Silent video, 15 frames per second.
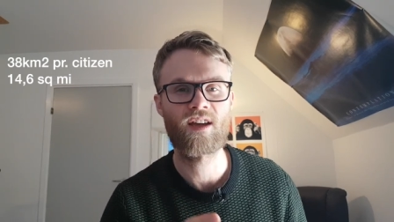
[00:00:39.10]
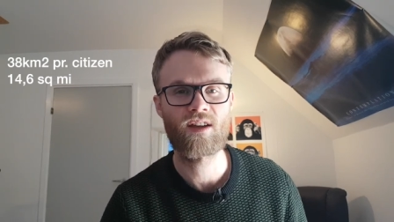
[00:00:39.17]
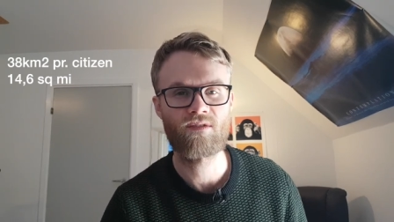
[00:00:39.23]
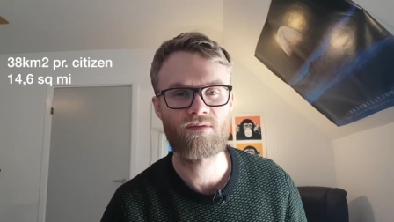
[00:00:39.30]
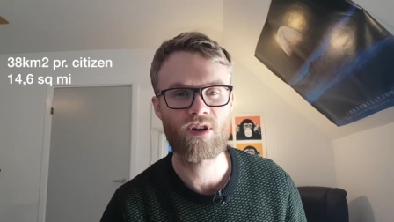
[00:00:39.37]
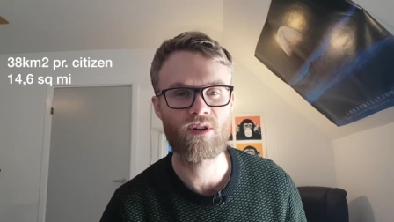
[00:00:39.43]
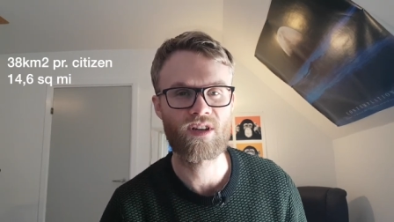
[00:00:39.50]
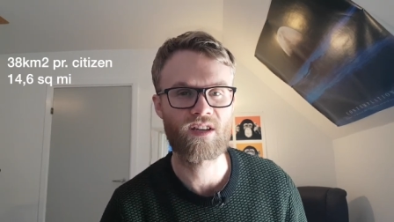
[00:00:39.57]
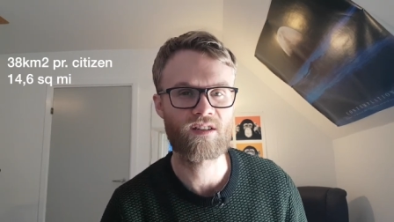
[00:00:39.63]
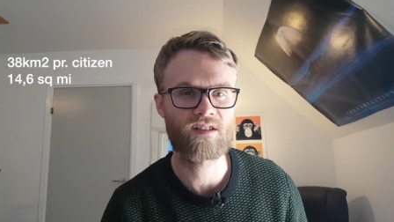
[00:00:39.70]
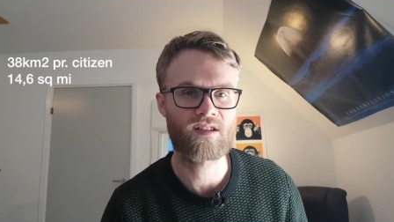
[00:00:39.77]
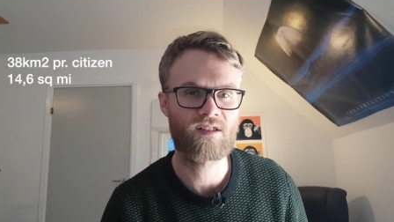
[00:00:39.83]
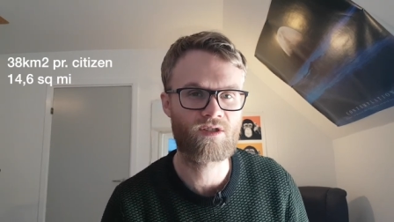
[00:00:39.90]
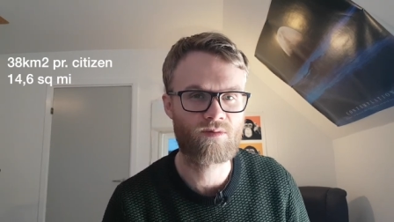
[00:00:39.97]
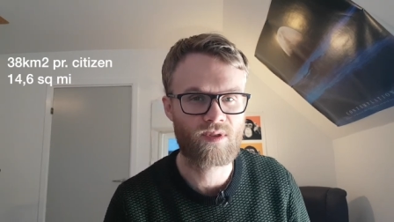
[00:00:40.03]
Very
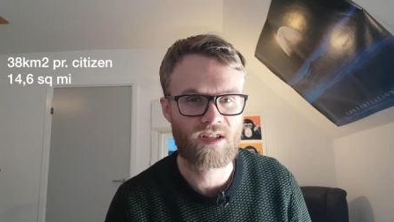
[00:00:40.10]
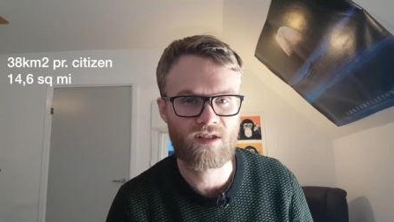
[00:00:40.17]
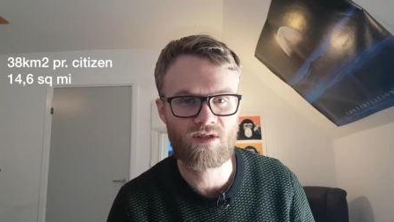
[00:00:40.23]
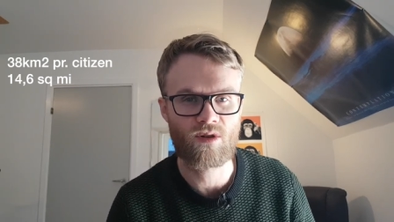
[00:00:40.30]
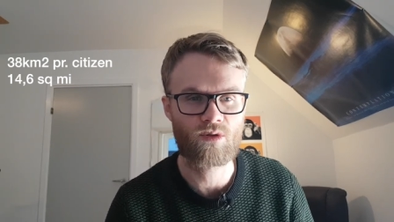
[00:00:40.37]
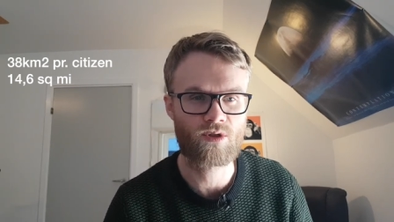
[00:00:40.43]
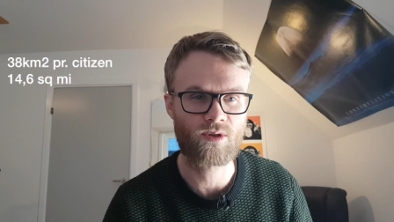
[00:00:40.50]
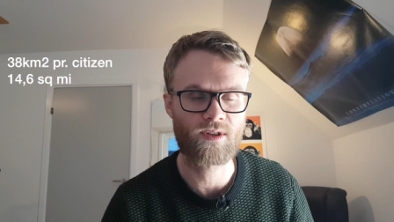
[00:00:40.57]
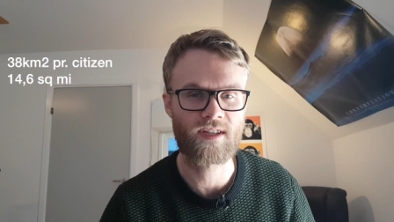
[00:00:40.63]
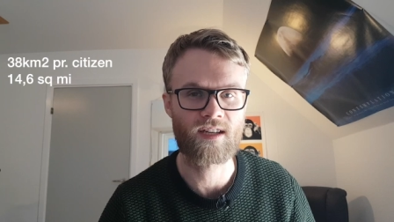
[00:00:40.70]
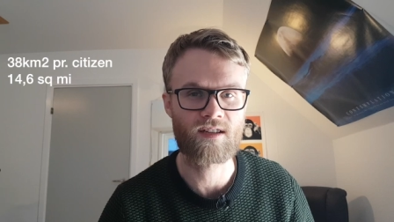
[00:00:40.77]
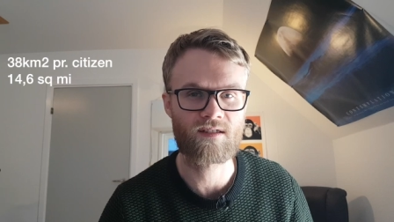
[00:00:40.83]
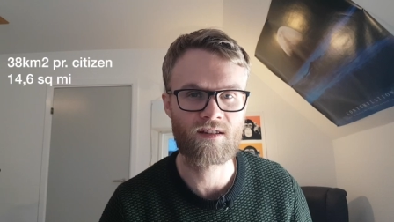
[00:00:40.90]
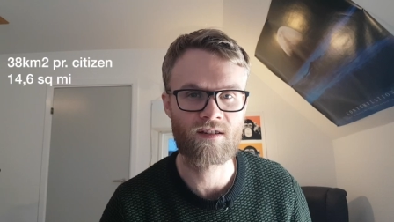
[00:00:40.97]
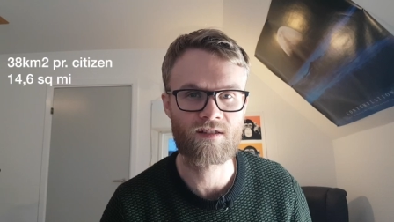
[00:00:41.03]
easy to be socially
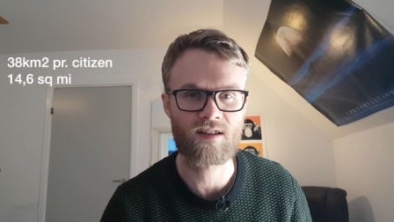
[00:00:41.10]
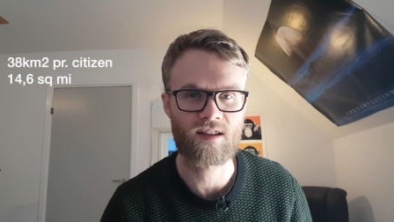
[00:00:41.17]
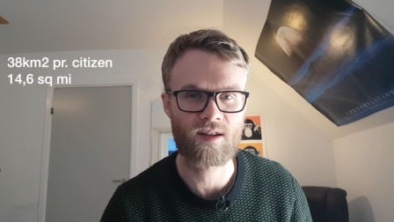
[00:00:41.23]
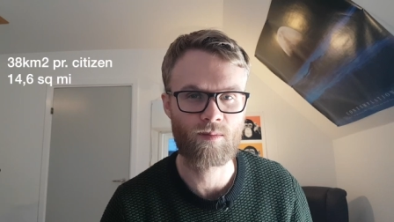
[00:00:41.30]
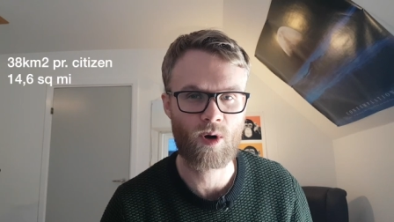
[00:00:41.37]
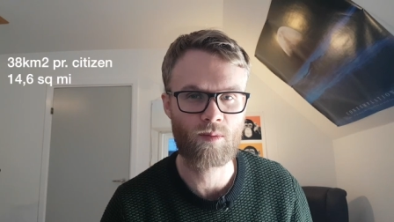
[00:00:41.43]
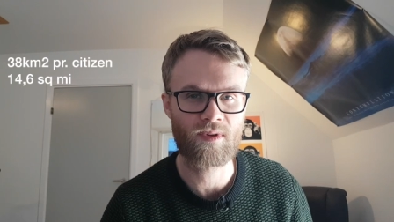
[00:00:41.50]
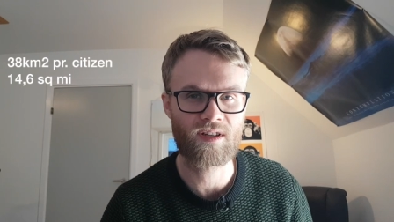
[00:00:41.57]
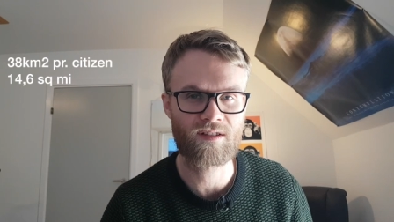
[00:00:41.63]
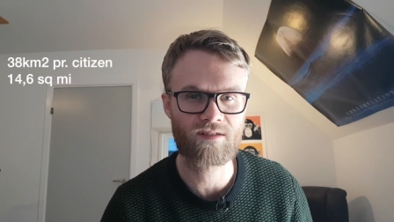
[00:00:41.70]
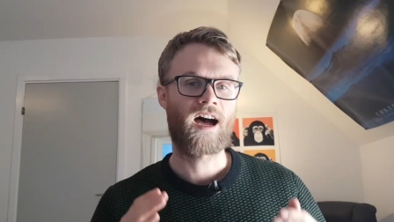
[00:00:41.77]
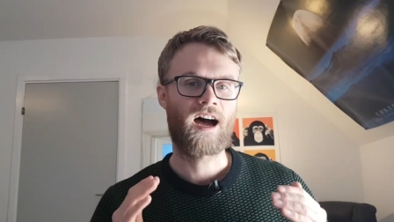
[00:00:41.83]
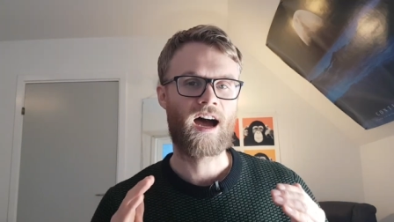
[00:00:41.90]
distanced at the moment.